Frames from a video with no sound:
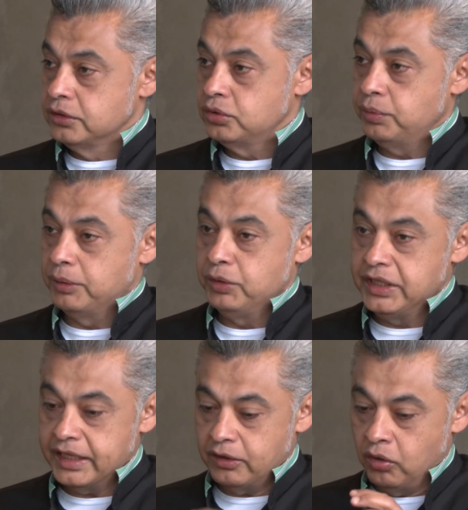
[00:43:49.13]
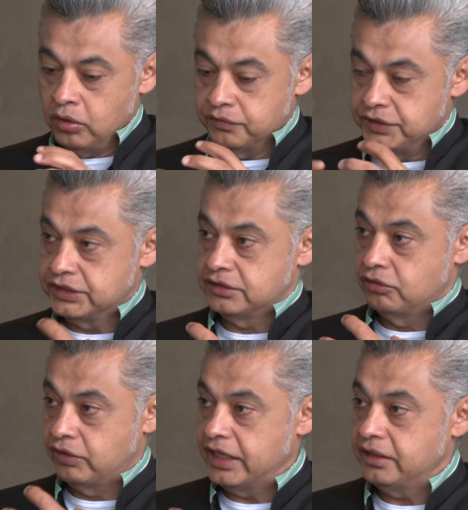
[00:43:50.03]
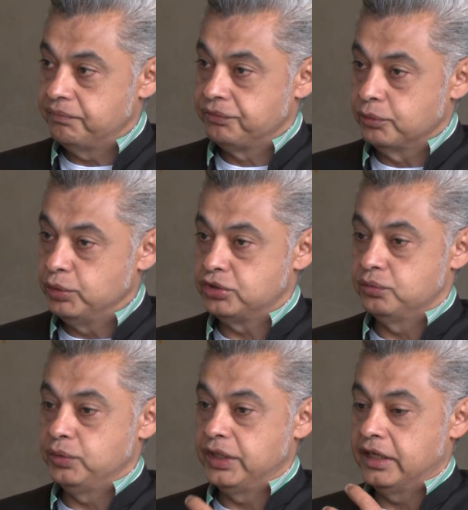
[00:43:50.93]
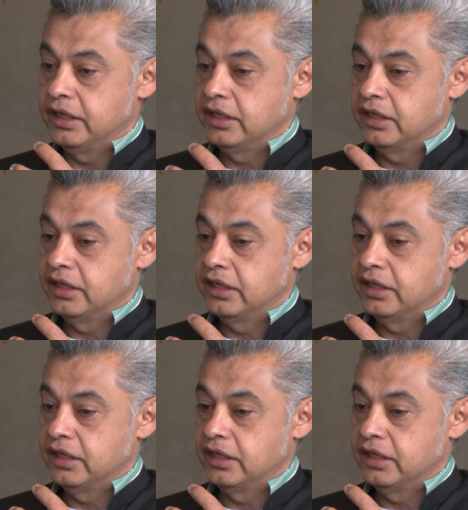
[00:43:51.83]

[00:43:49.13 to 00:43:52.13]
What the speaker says: So when we get all of this right, which we